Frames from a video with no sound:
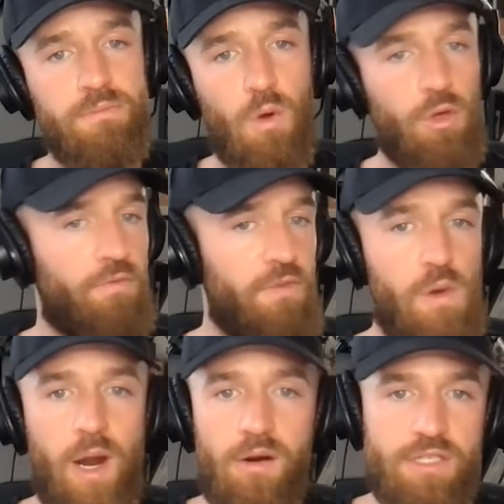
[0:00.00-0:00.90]
only a
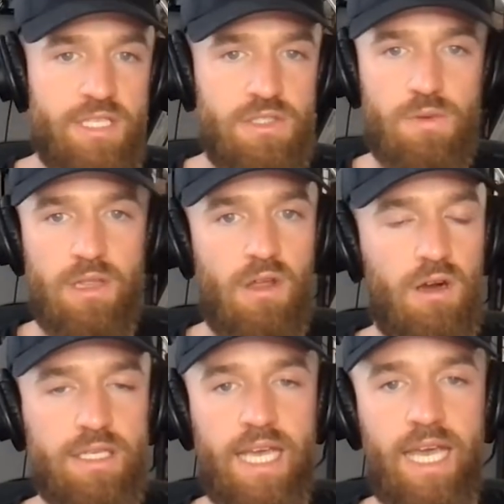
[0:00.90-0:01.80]
few hours into a
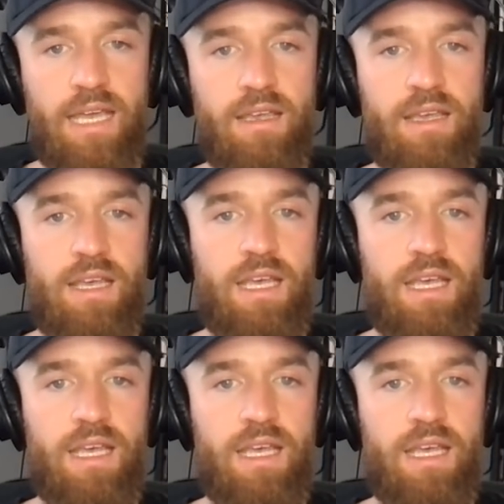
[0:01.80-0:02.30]
long day,